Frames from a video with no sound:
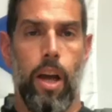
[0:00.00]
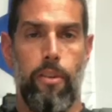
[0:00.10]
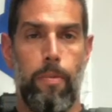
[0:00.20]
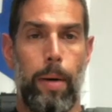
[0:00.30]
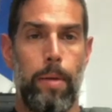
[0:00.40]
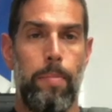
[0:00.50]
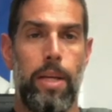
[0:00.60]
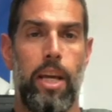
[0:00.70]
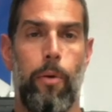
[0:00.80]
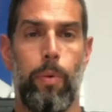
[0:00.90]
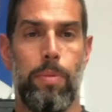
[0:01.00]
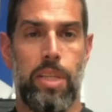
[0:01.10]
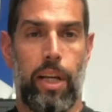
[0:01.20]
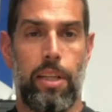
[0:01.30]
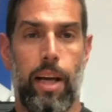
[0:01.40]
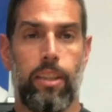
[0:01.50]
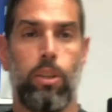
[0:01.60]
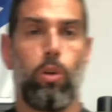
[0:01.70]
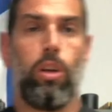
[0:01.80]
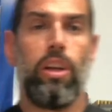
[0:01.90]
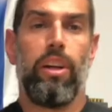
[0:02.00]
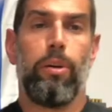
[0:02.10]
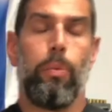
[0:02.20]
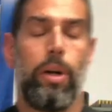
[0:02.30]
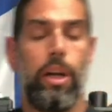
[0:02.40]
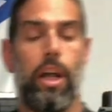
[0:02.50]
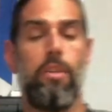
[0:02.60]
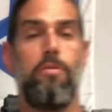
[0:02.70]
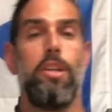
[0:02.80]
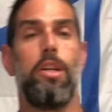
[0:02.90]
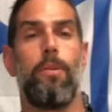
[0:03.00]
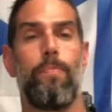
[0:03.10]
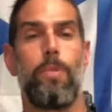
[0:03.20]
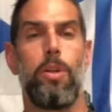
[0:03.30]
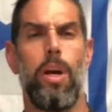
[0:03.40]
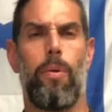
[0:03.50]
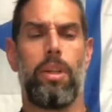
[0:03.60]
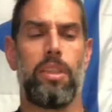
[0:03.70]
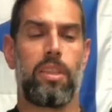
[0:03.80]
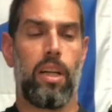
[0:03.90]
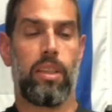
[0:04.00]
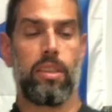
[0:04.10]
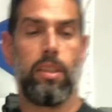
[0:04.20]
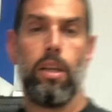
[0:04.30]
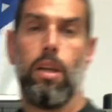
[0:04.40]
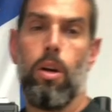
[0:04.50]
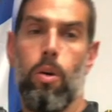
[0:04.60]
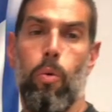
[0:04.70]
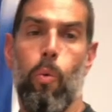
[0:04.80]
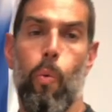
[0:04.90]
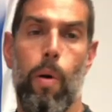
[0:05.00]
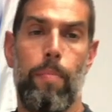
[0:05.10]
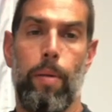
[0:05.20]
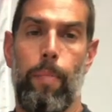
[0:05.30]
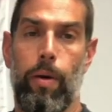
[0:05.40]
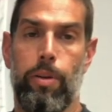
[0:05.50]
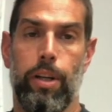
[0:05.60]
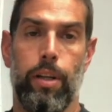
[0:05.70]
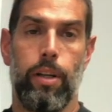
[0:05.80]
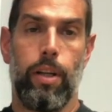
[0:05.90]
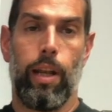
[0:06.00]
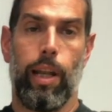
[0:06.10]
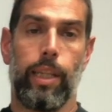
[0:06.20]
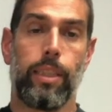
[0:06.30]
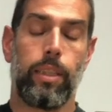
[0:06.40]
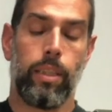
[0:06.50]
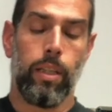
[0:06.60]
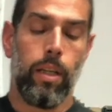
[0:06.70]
Hey everybody, BK with Masada Tactical here with another video. Today I want to discuss weapon mounted lights.